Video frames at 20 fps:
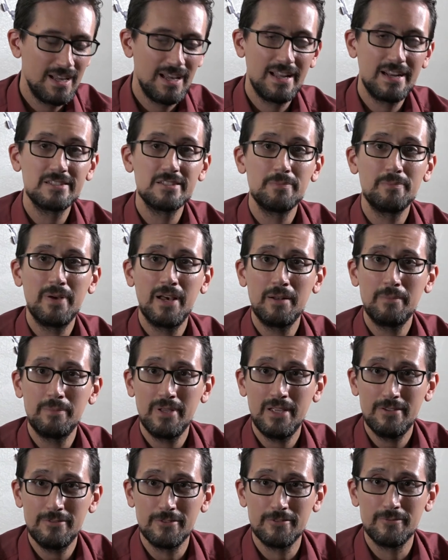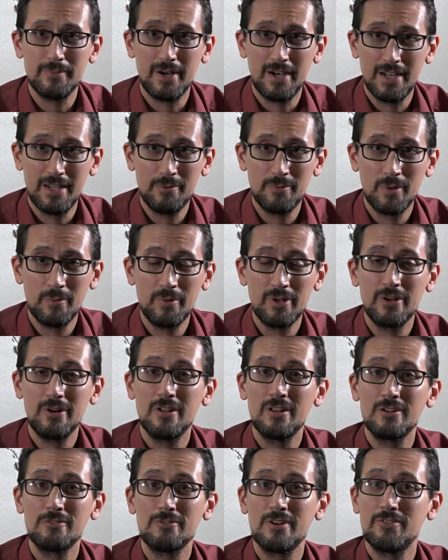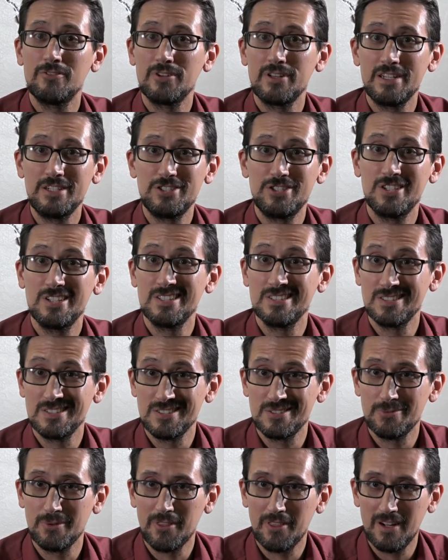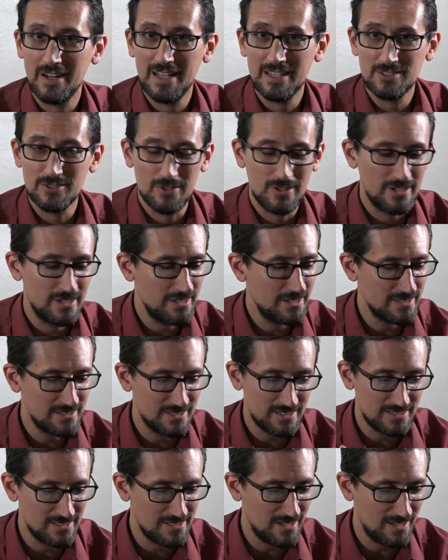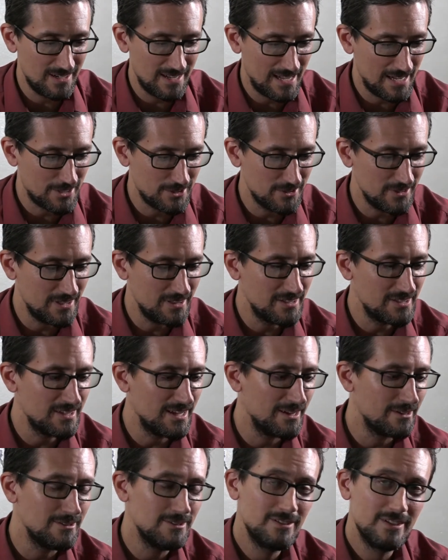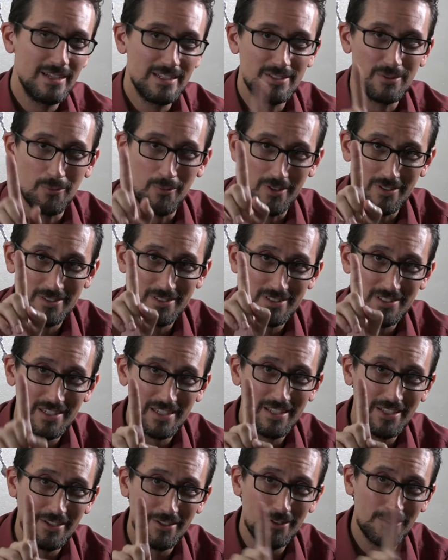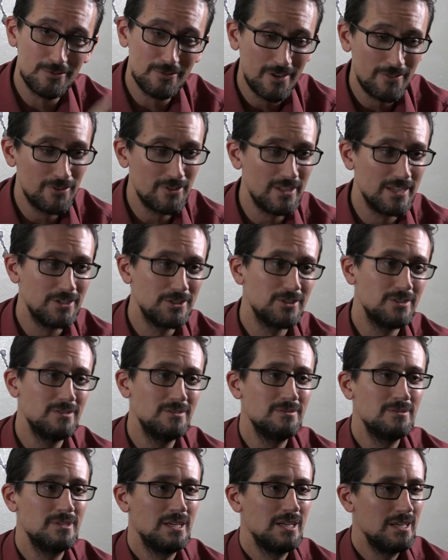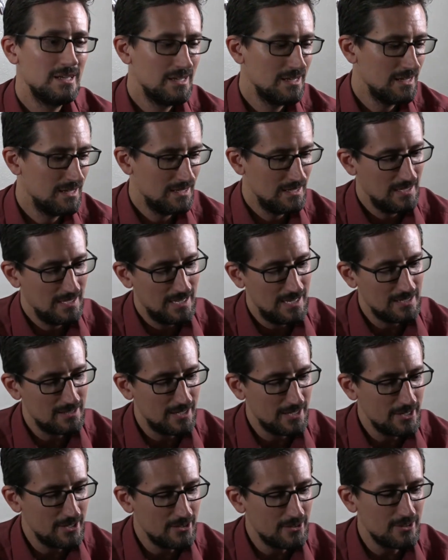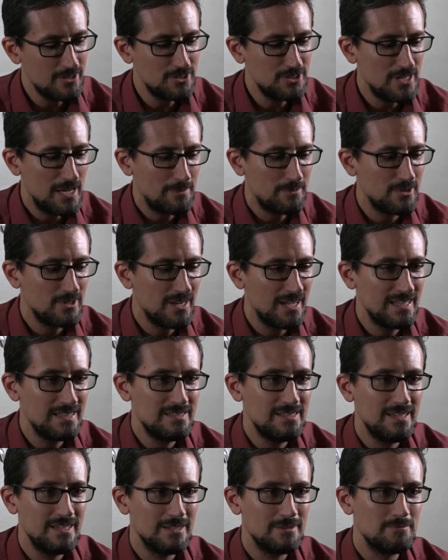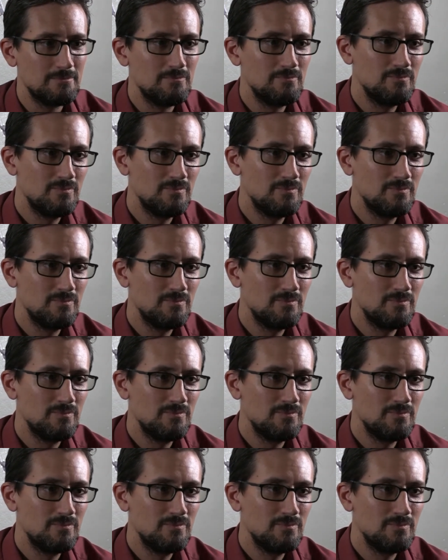And it's a pet peeve of mine when we call it Revelations with an S on it, because that's not actually the title. It's one singular revelation. I'd like you to go to chapter 19.